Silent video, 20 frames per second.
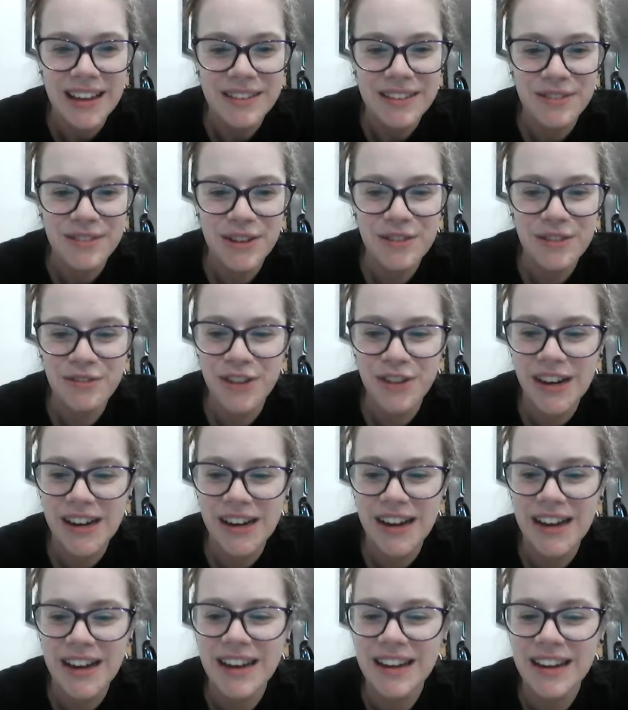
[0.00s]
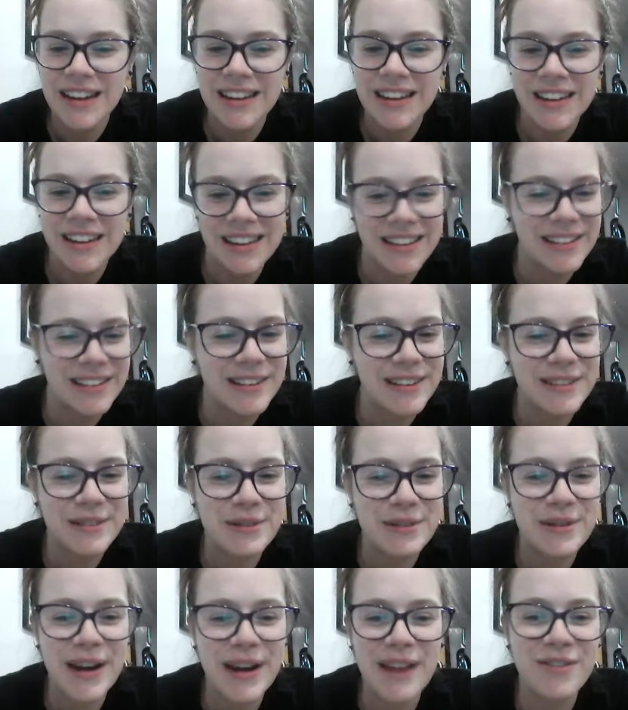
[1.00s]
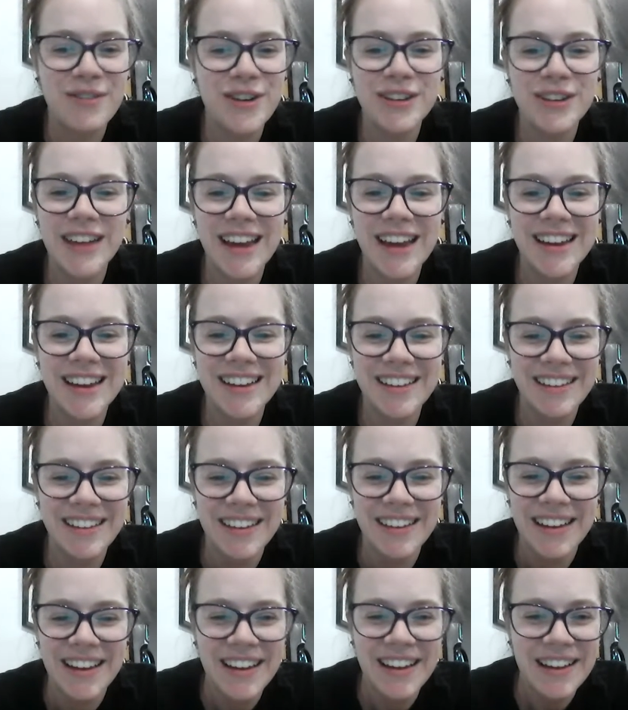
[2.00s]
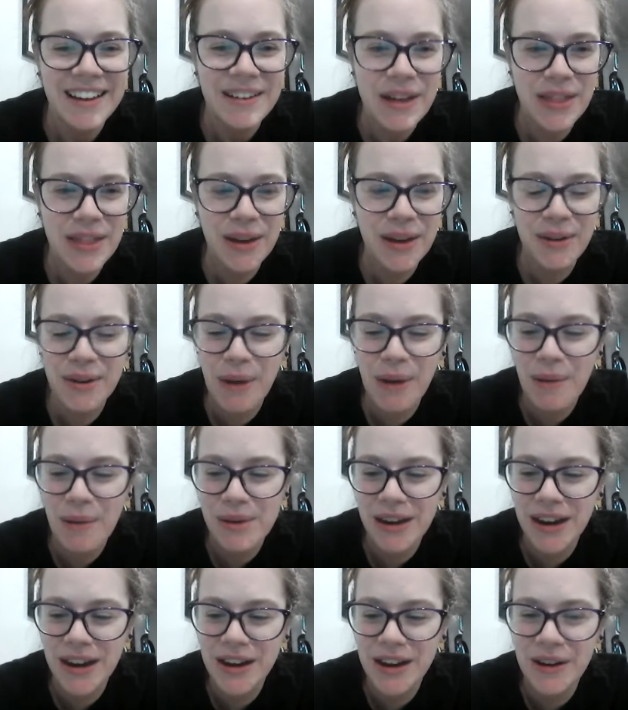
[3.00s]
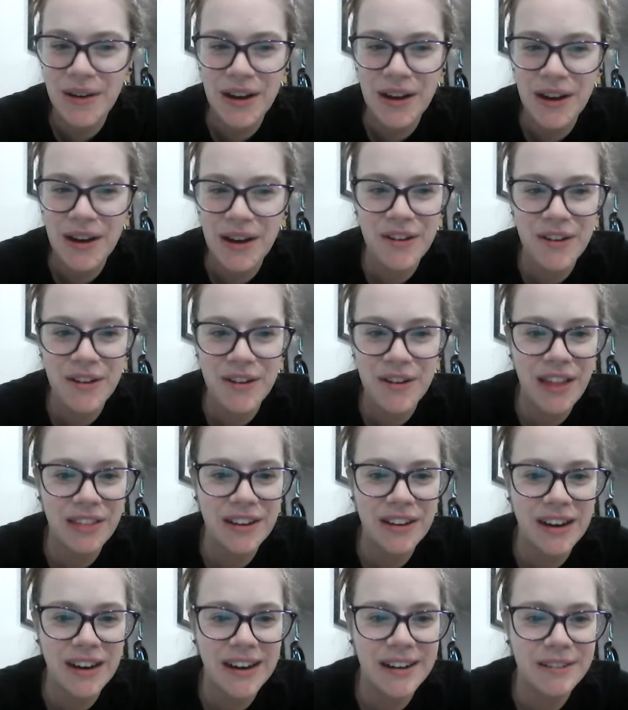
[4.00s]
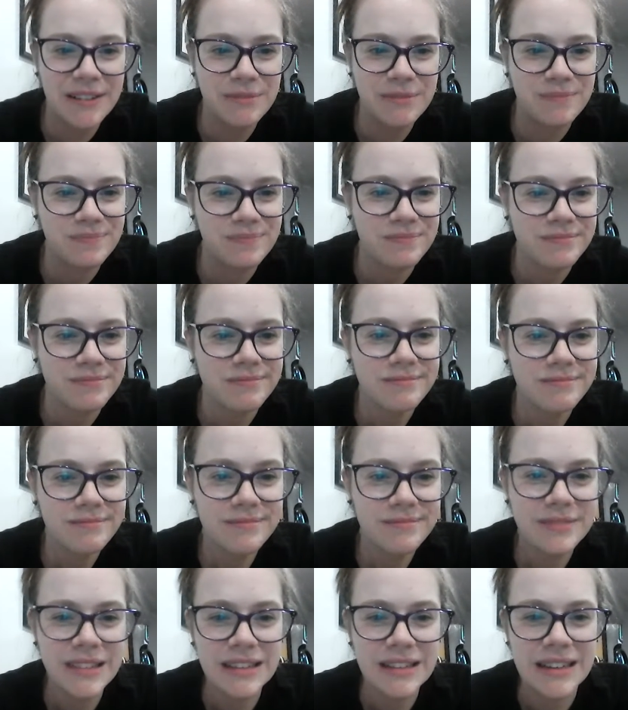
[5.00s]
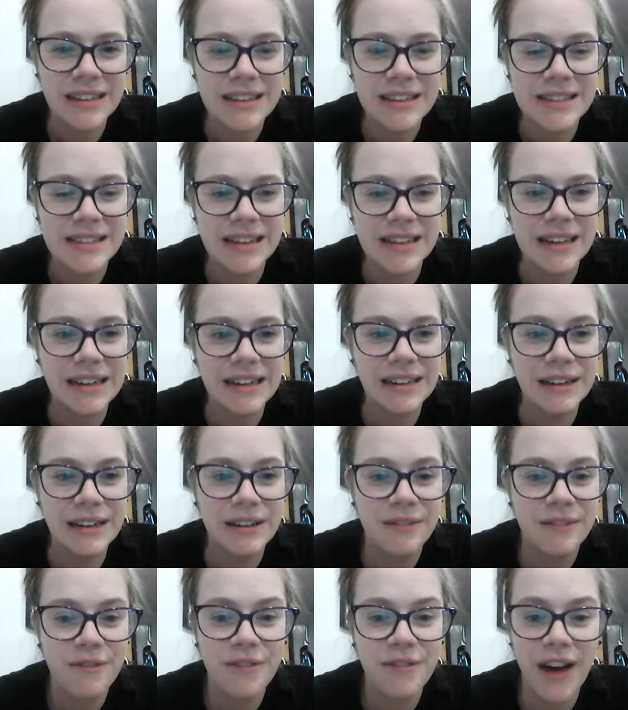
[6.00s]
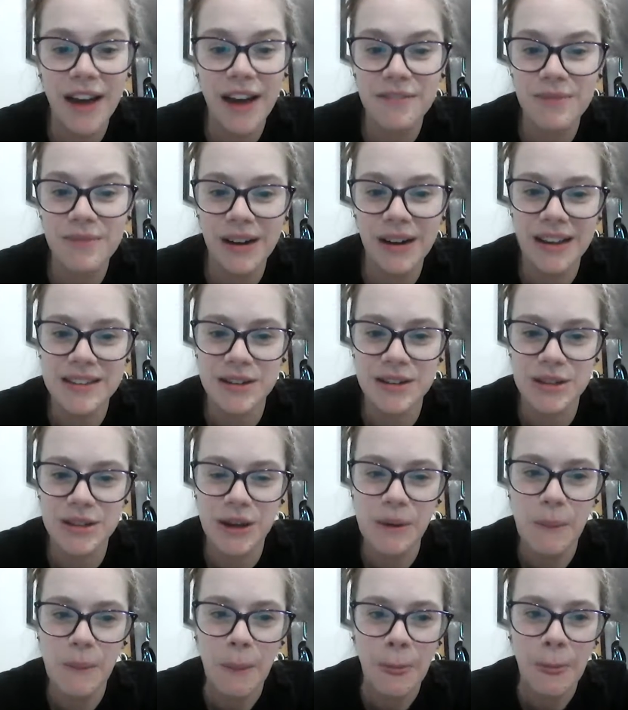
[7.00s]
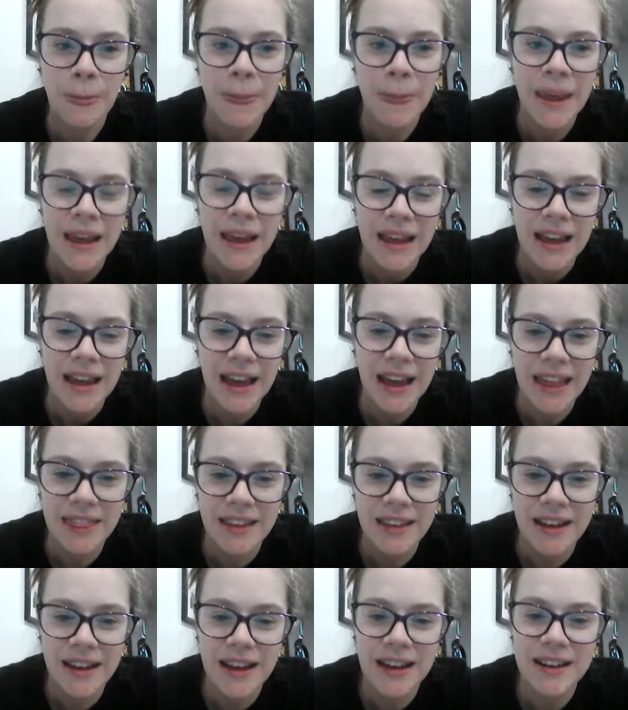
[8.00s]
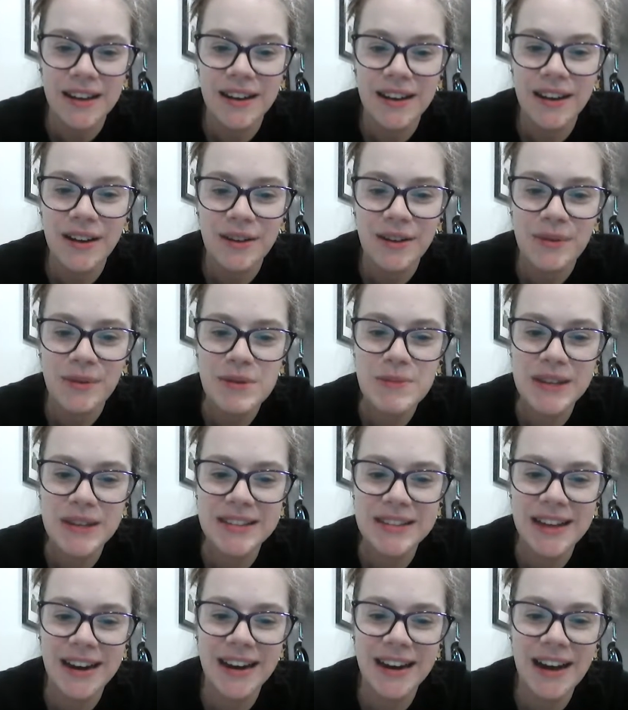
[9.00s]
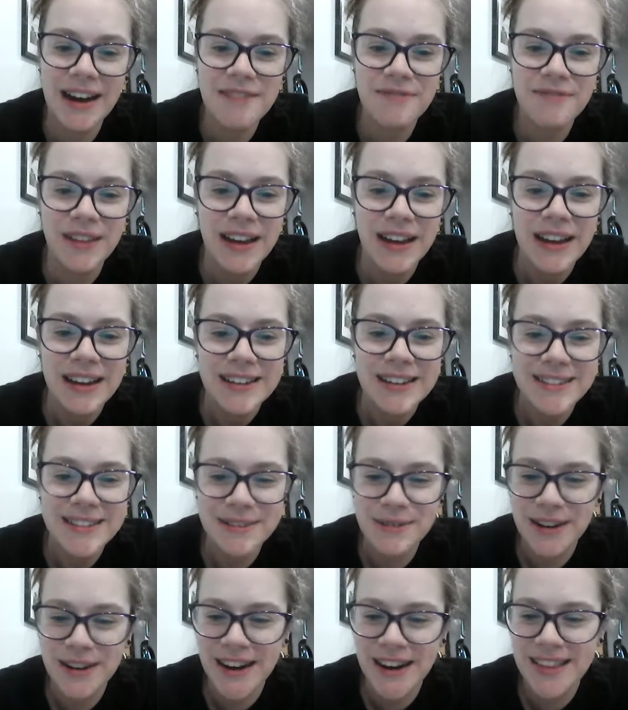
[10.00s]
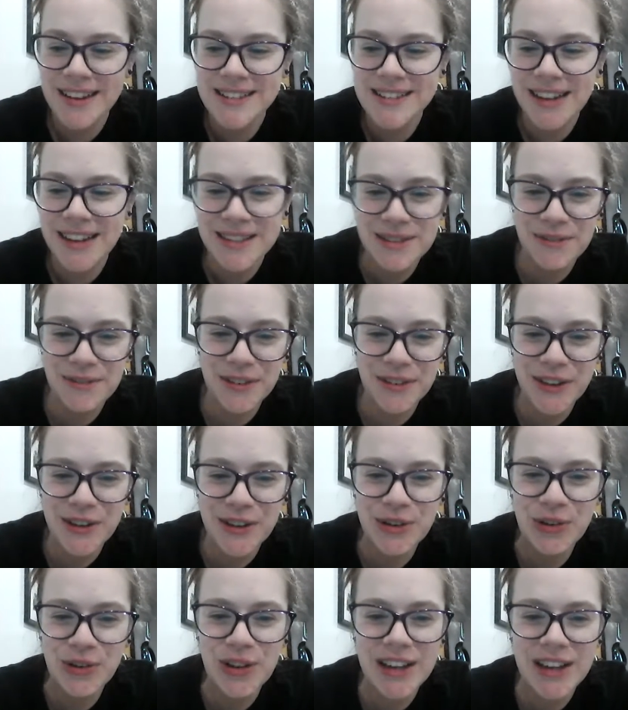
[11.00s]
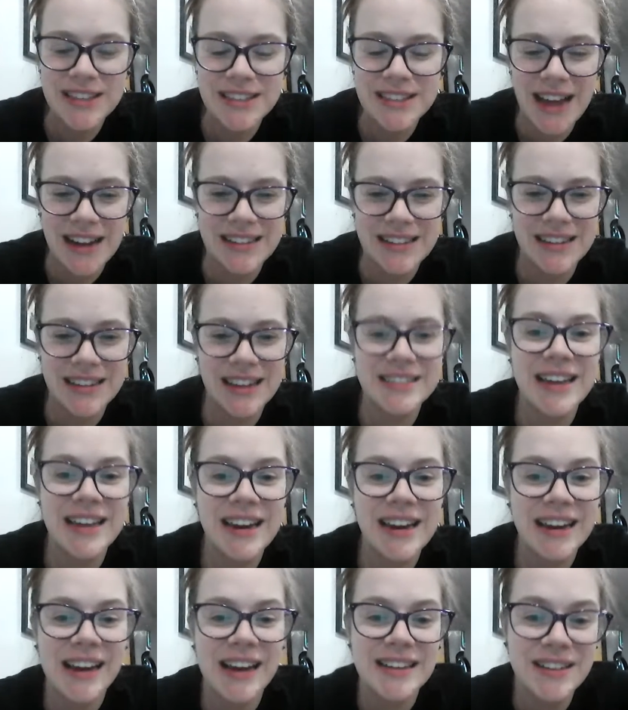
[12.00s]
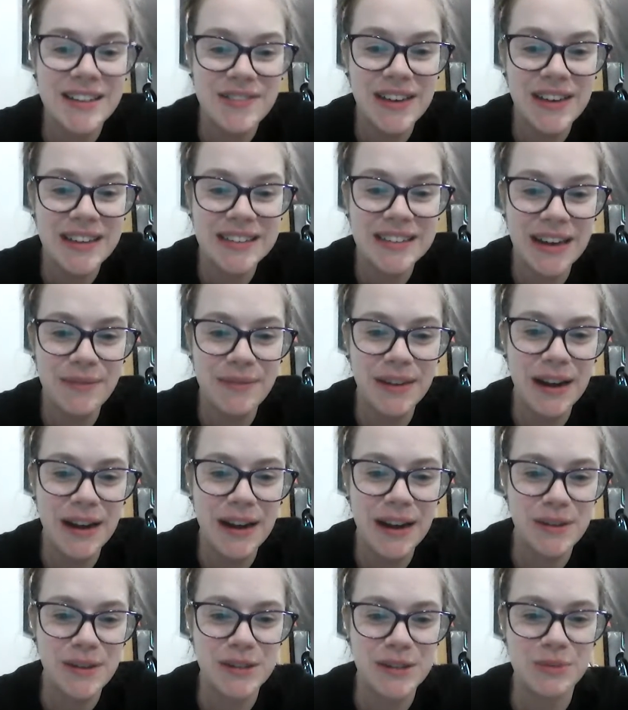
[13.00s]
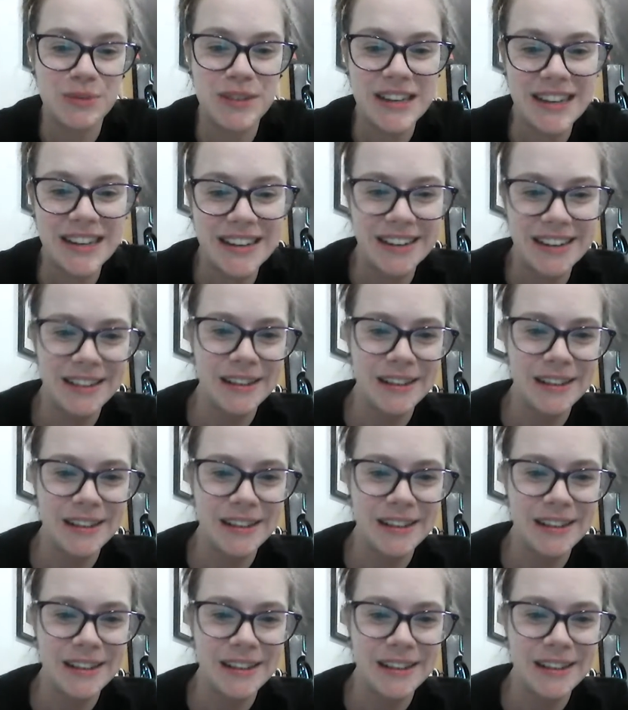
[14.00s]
Feel free to whatever you like. I think we're probably going to go on for another, let's say, 5 minutes or so, and then we'll be signing off. Don't worry, there's lots of really cool, exciting activities coming up this week.